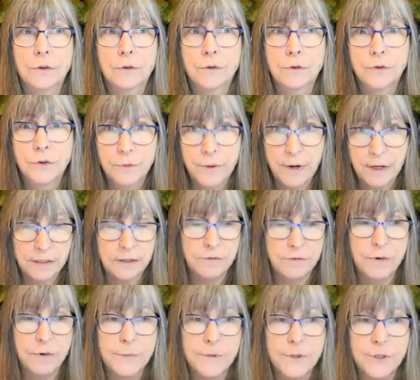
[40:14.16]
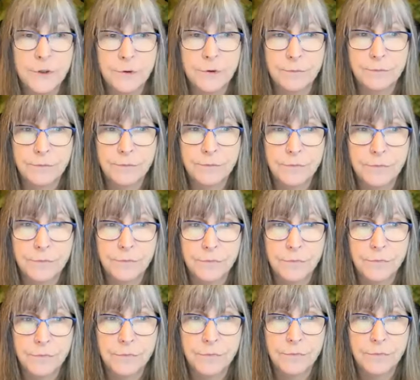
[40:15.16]
directly from Zoom.
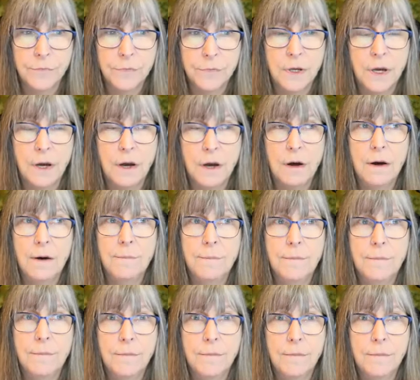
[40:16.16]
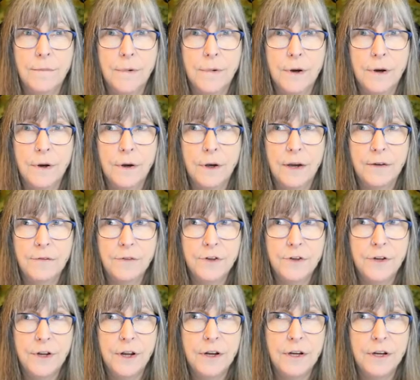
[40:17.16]
I've
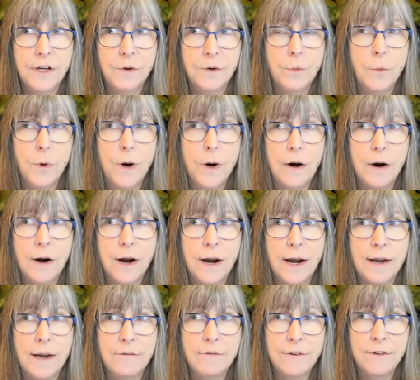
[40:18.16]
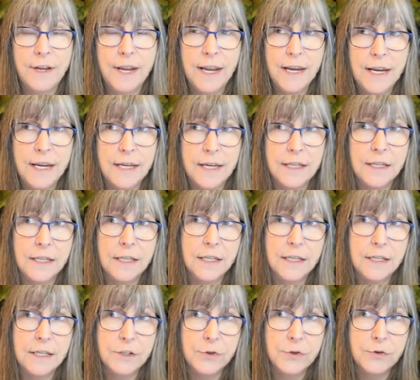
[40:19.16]
done it where I've taken
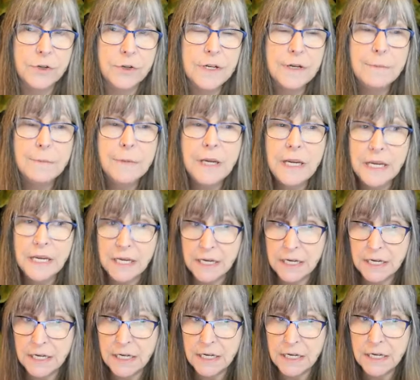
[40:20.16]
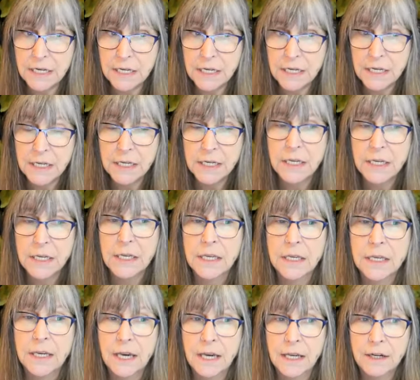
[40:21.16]
the stream key
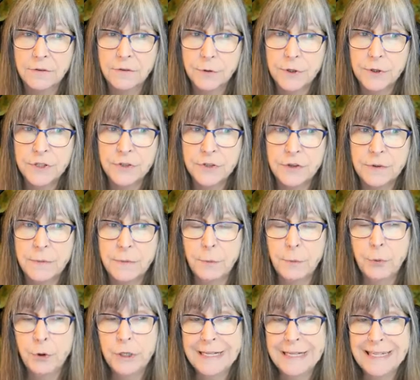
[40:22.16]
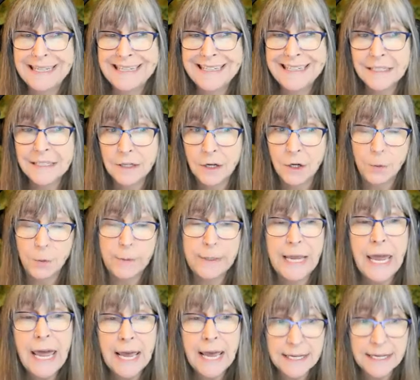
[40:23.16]
out of Restream and put it into
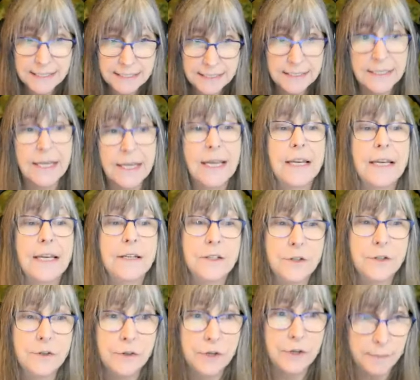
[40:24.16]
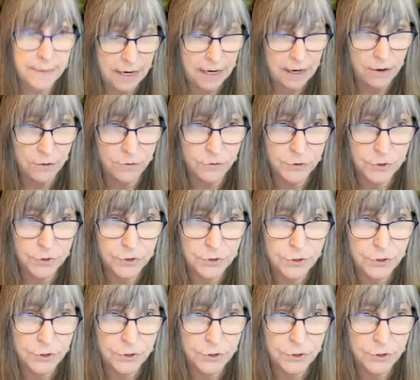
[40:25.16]
OBS and streamed out.